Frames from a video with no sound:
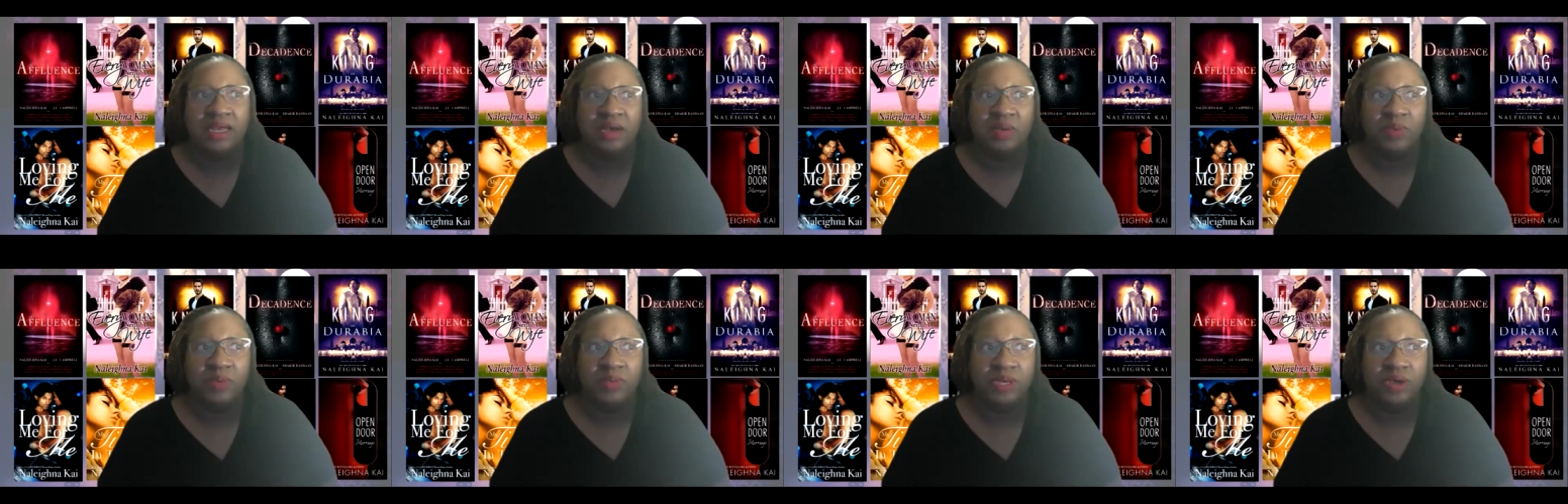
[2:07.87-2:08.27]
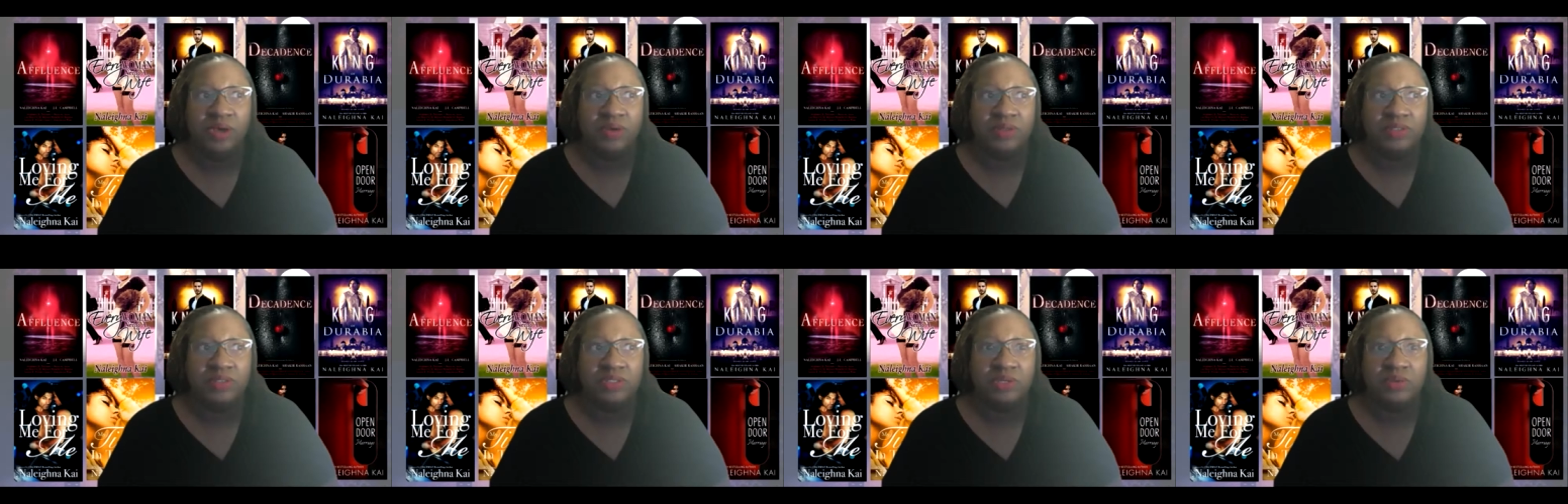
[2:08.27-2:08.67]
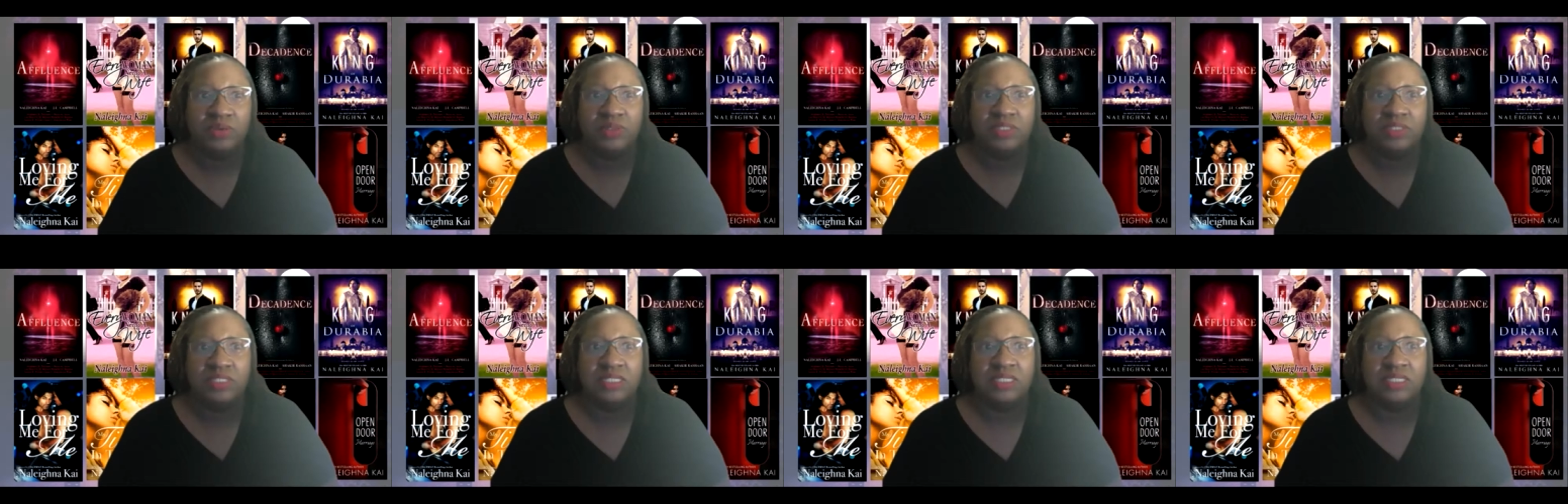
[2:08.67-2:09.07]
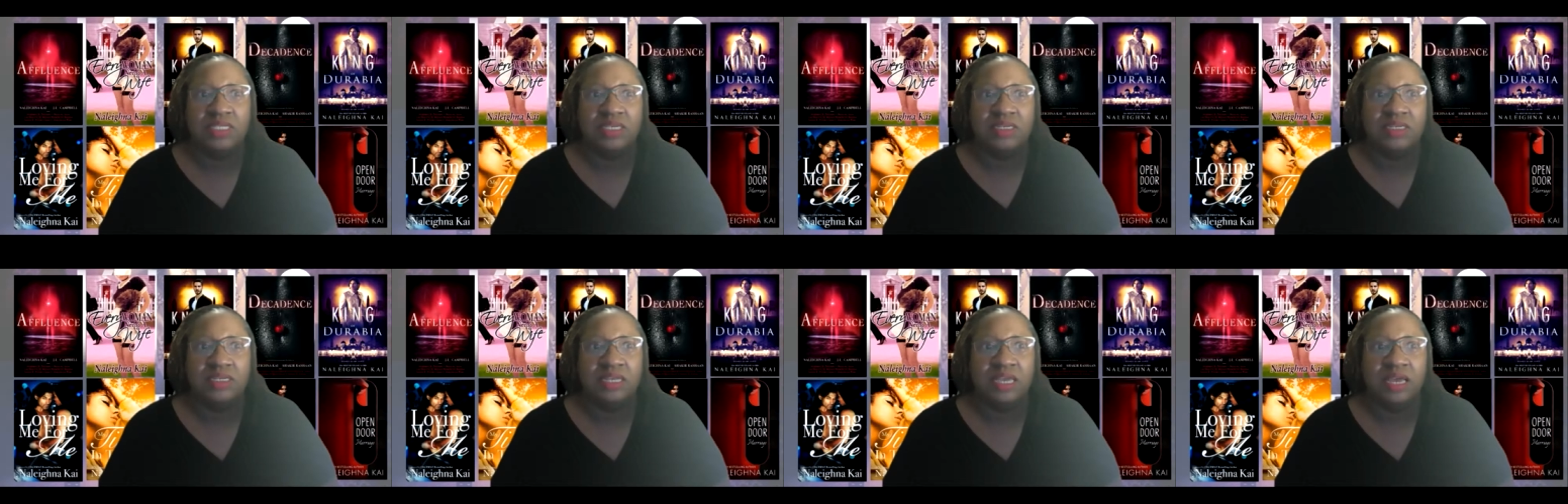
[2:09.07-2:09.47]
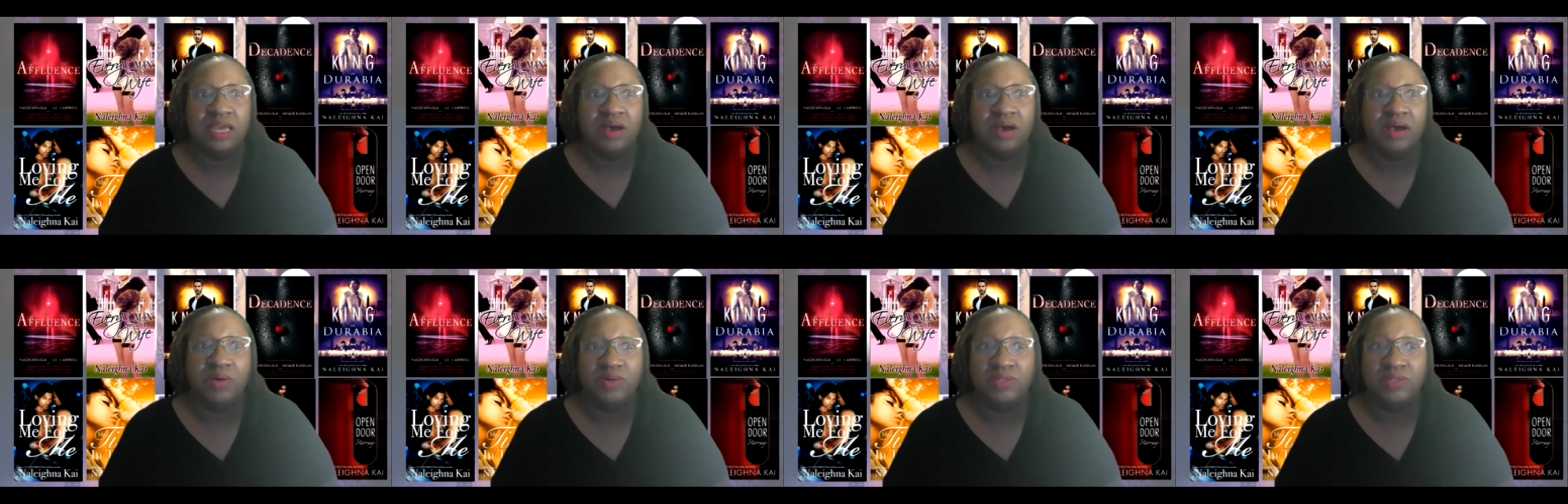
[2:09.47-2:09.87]
We also did uh,
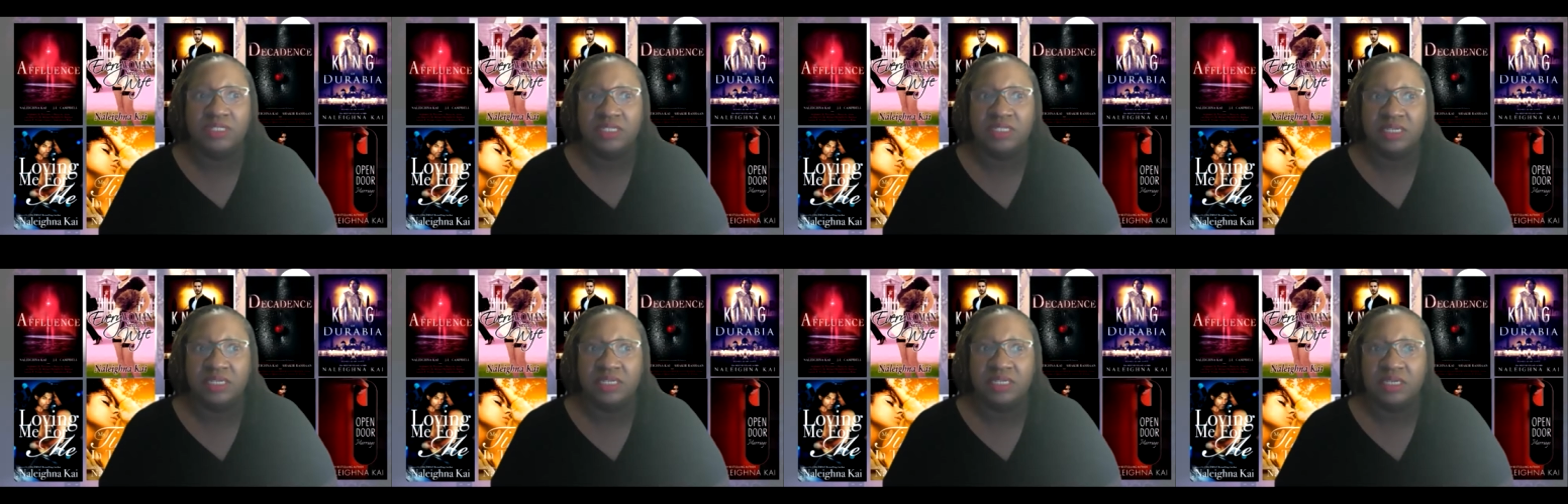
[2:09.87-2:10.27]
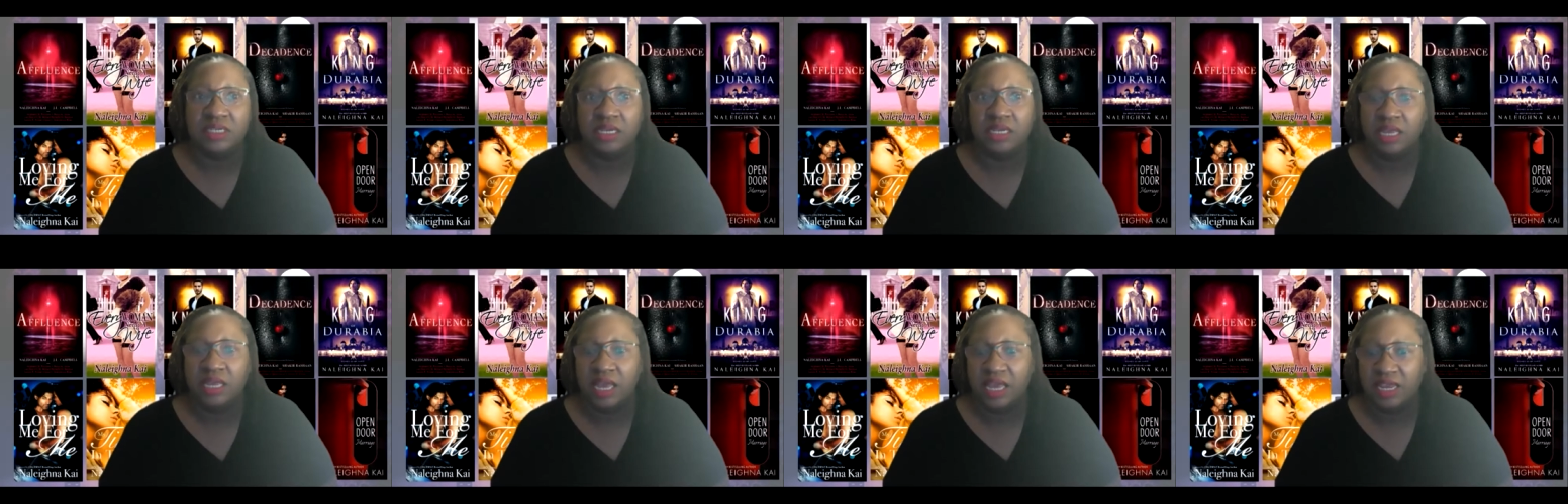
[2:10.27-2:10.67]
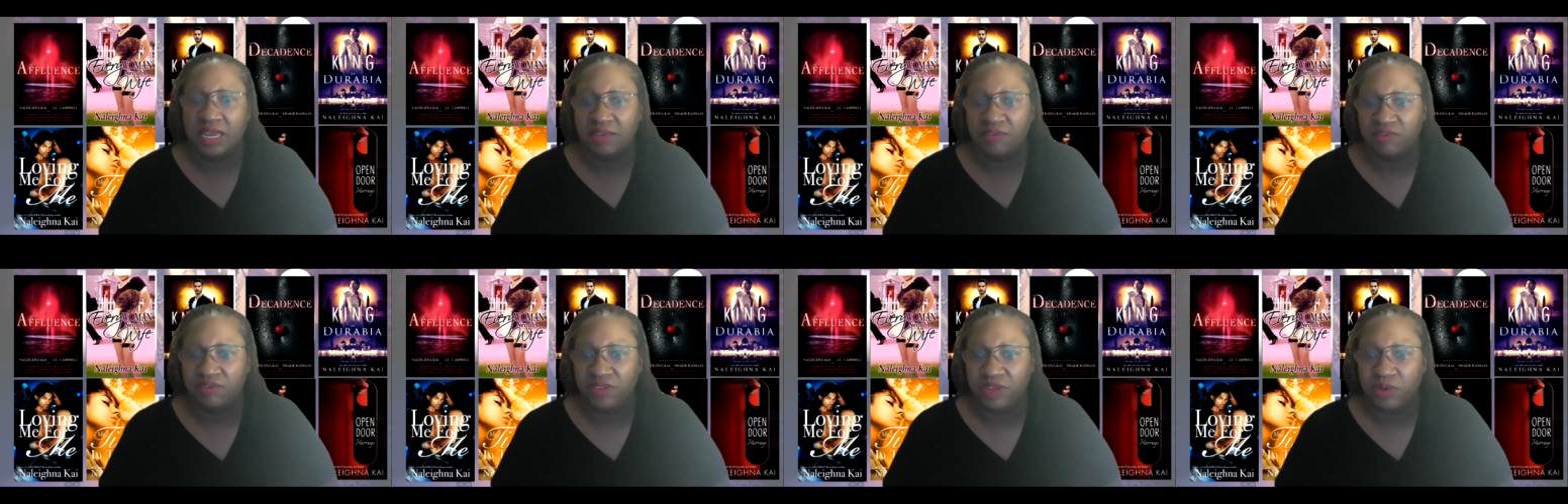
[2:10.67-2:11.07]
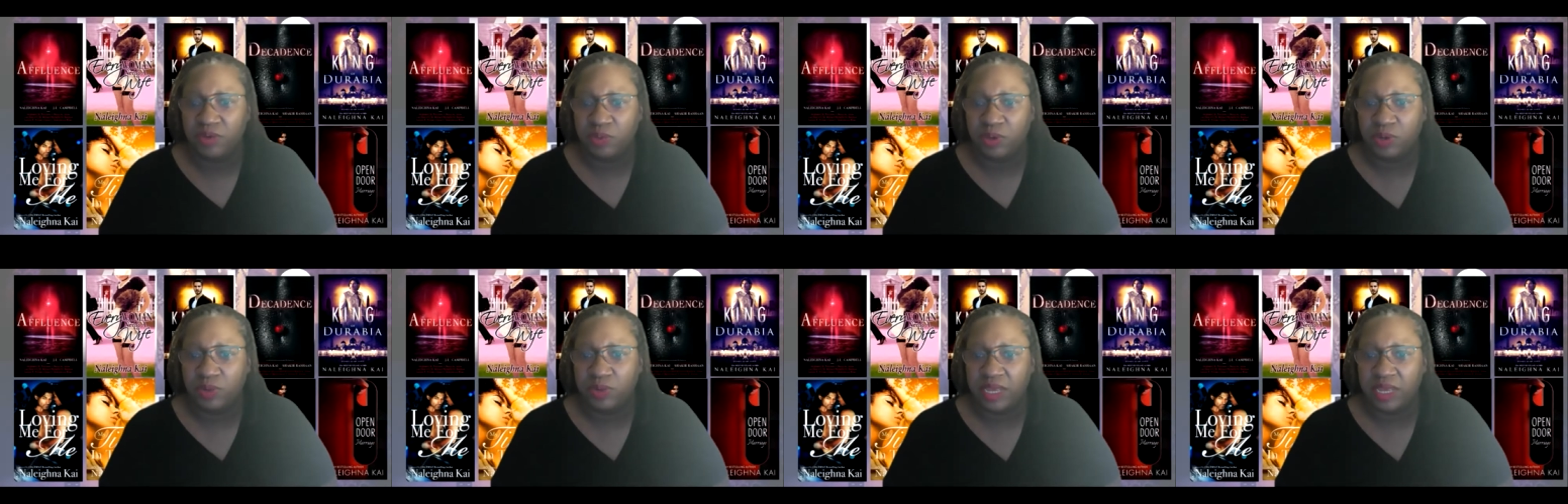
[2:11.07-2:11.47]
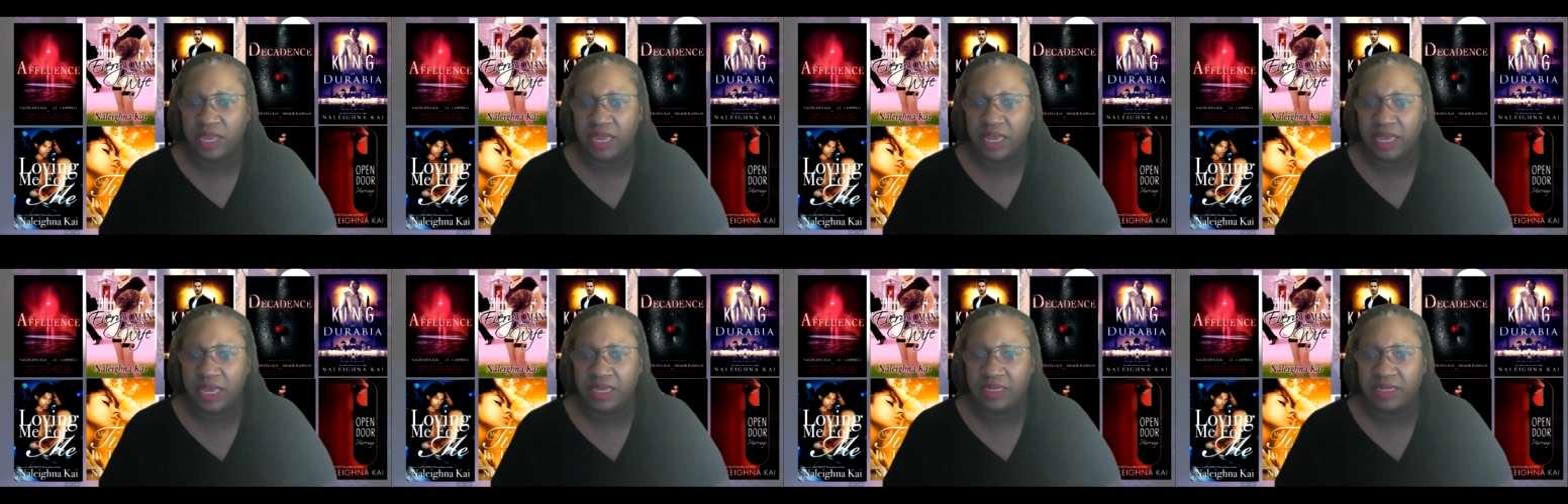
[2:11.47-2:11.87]
hosted an event where we
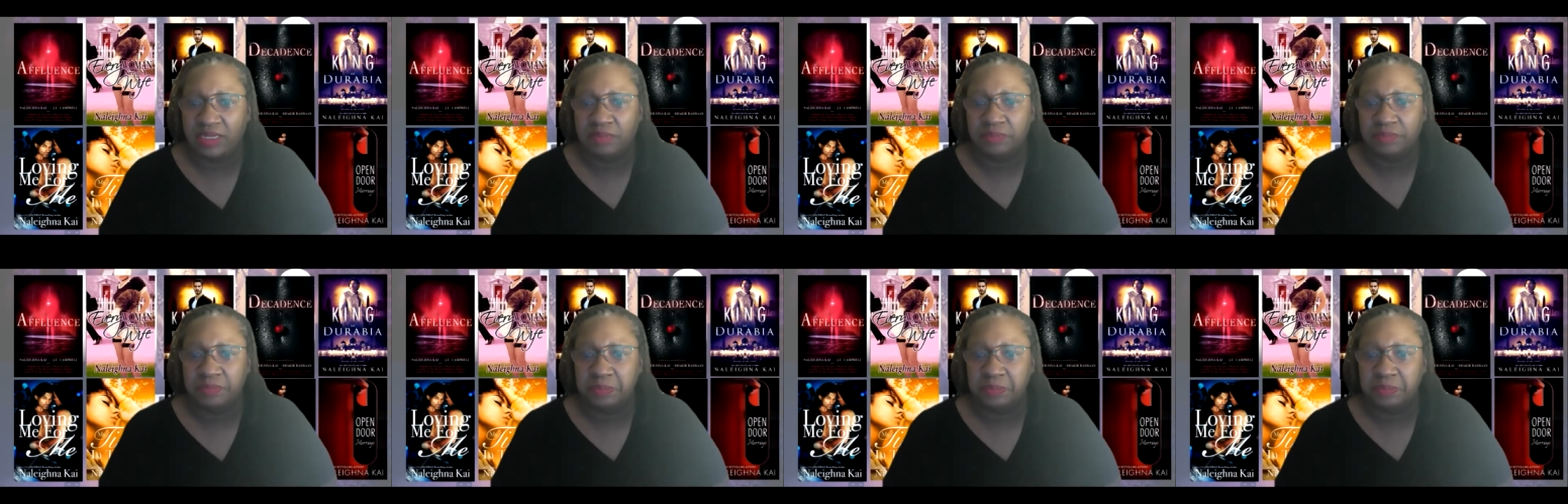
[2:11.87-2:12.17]
had